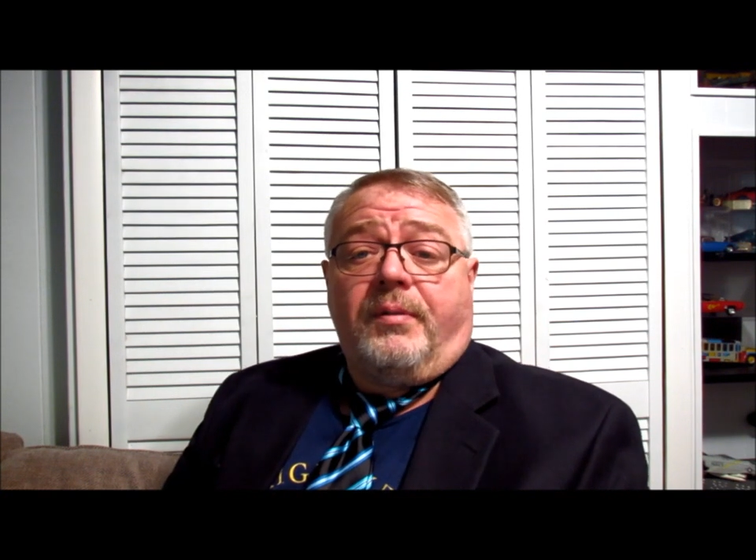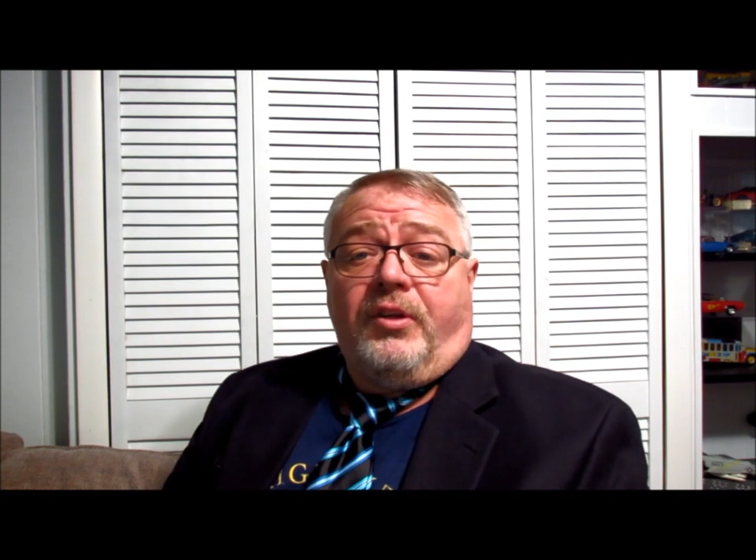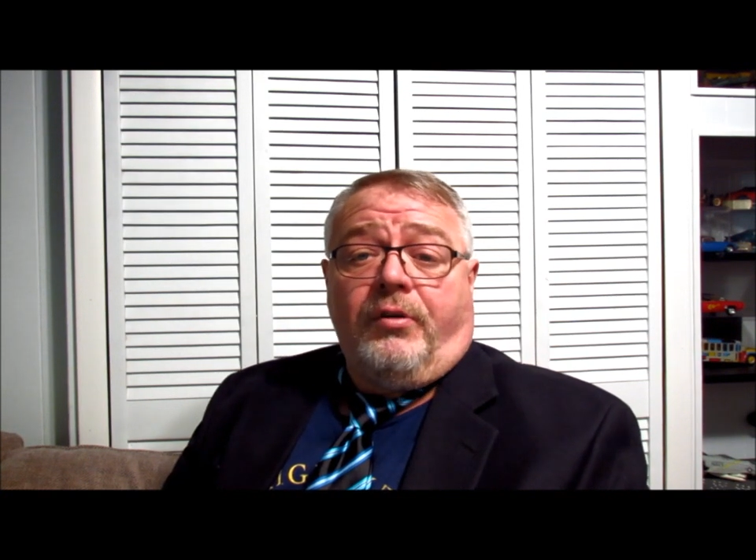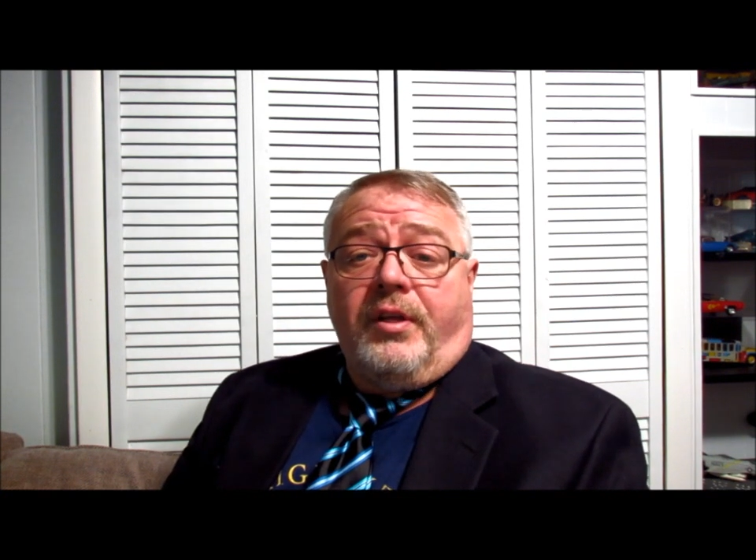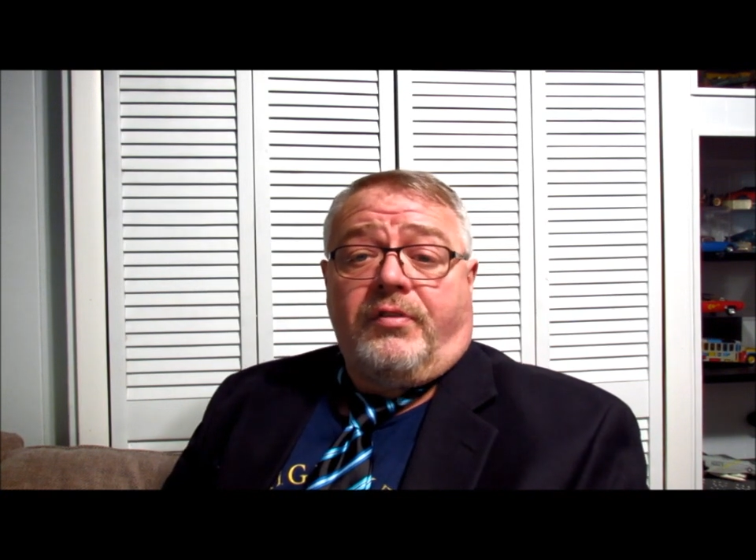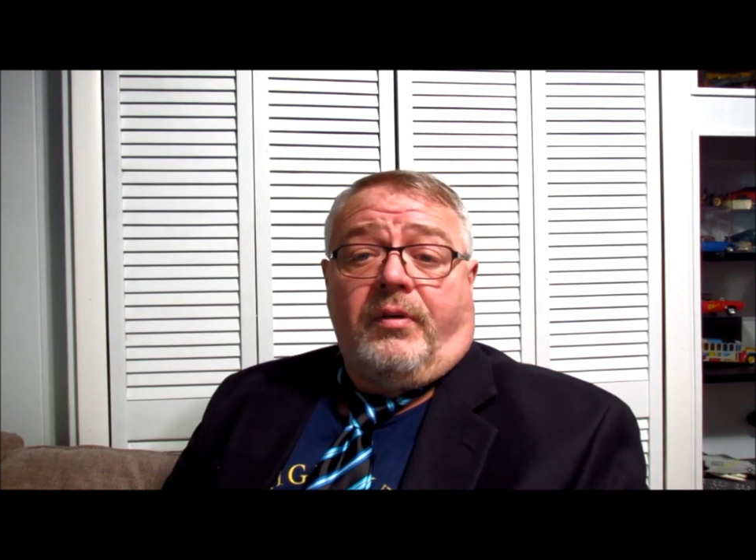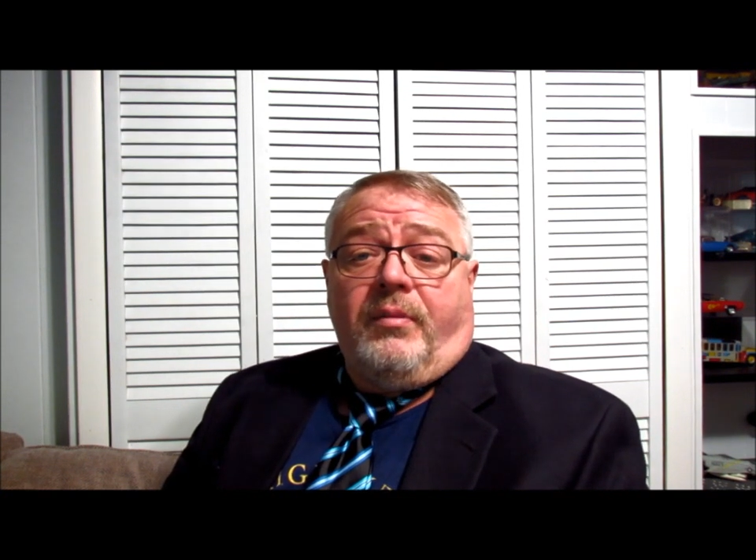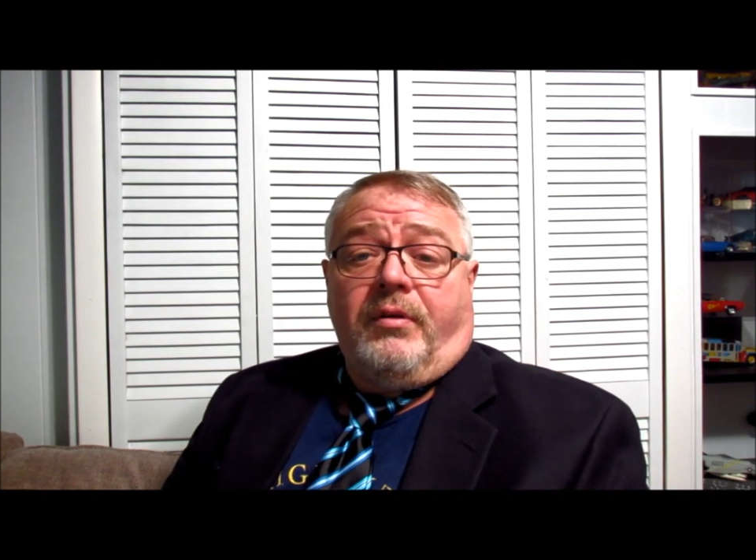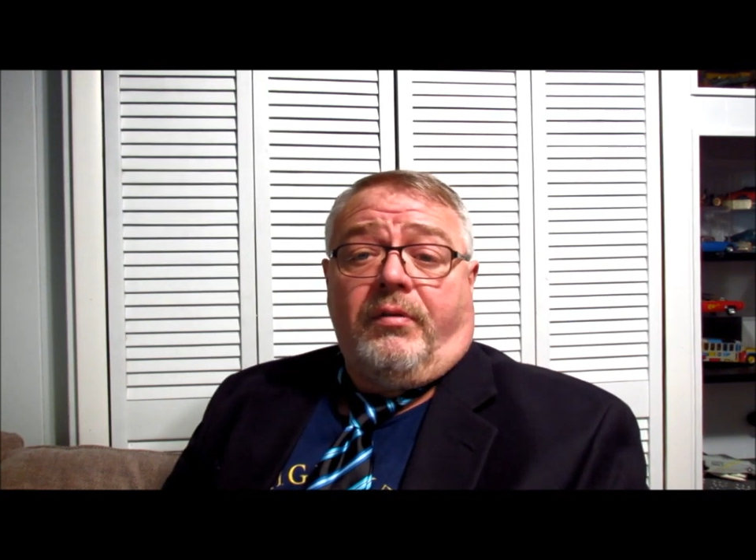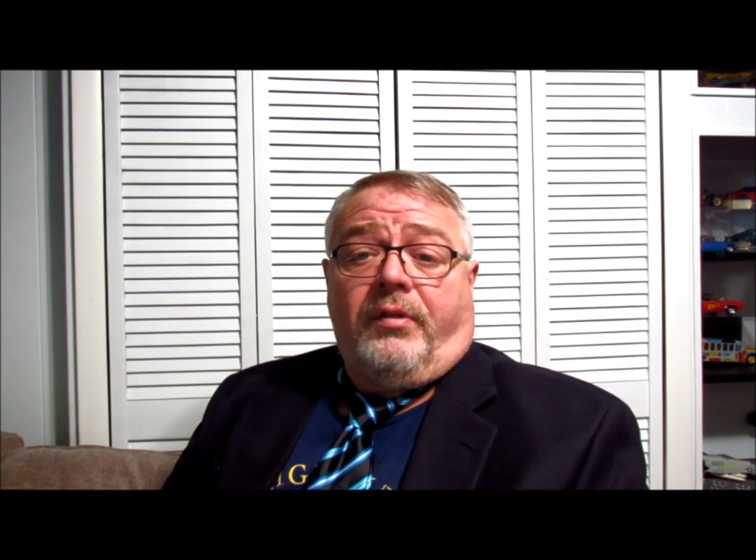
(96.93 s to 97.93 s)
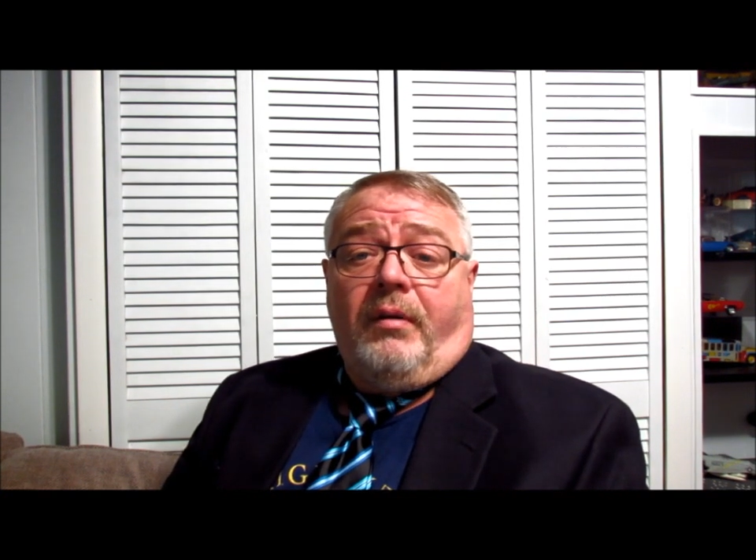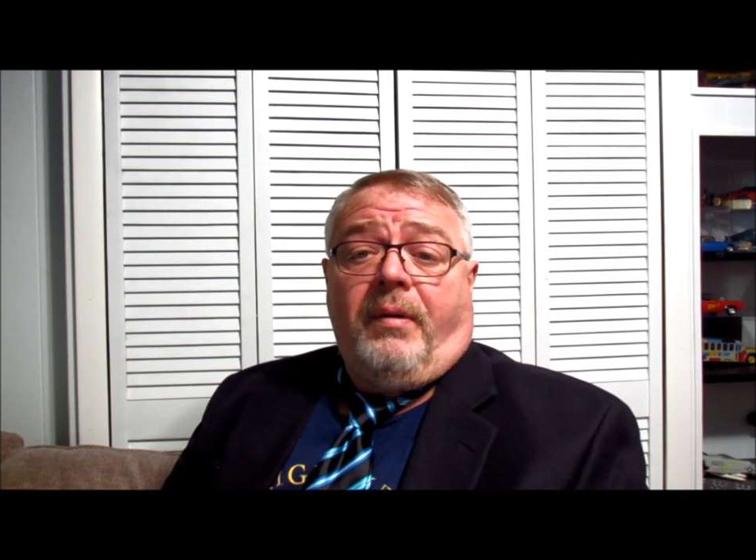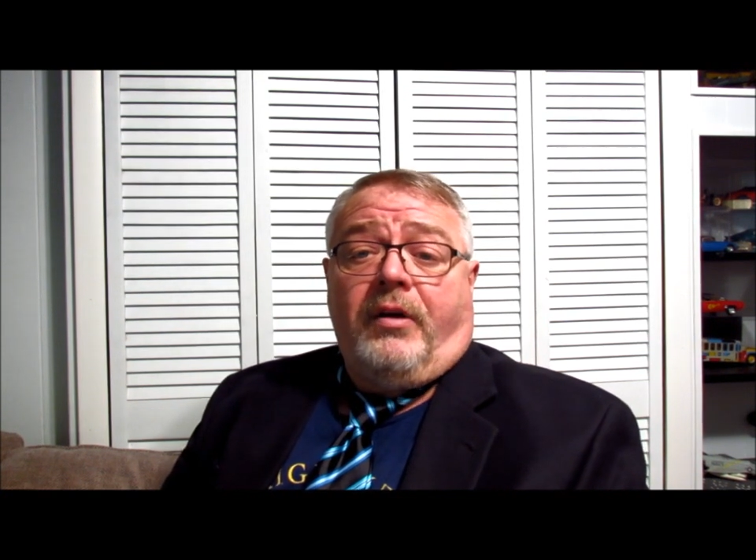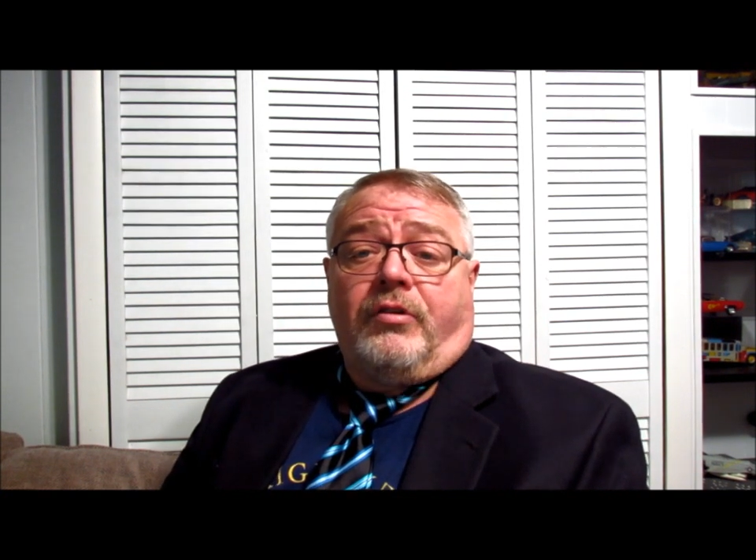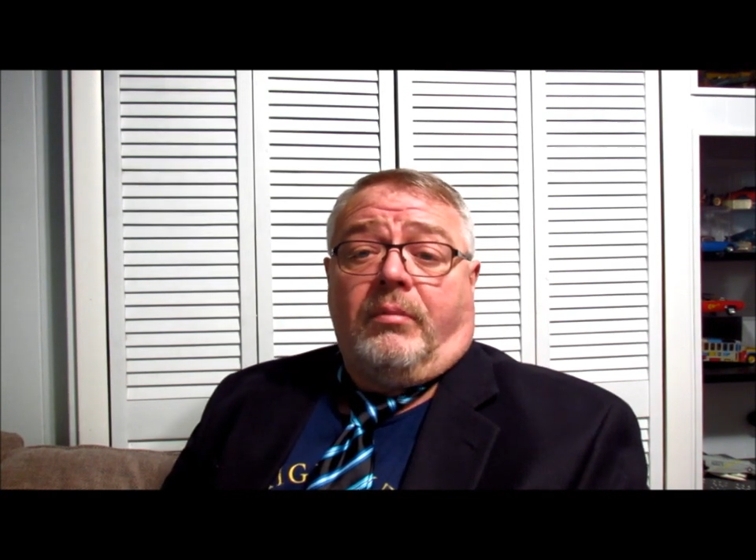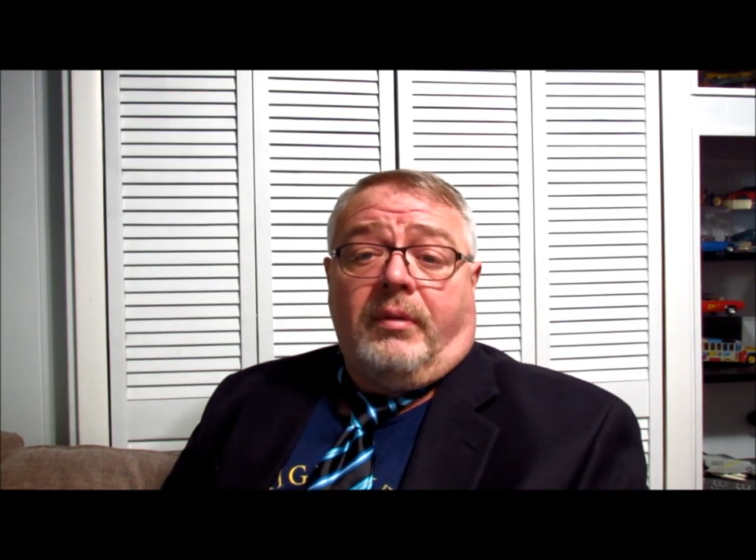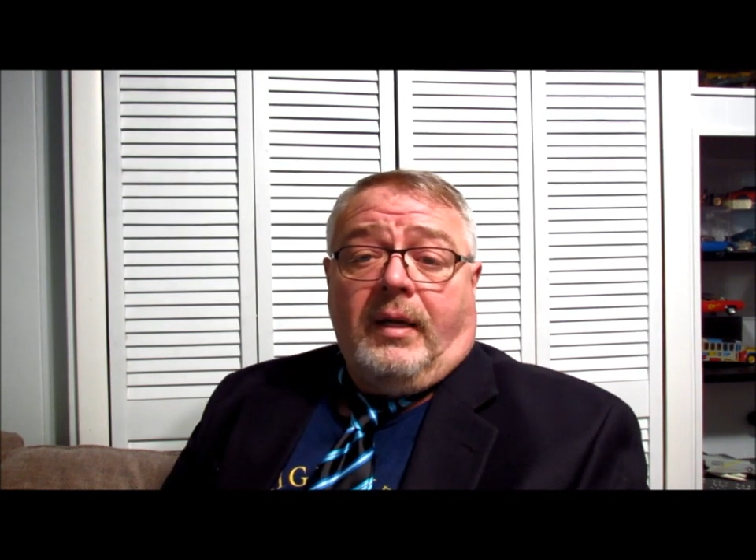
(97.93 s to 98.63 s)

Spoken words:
do this from their bedroom.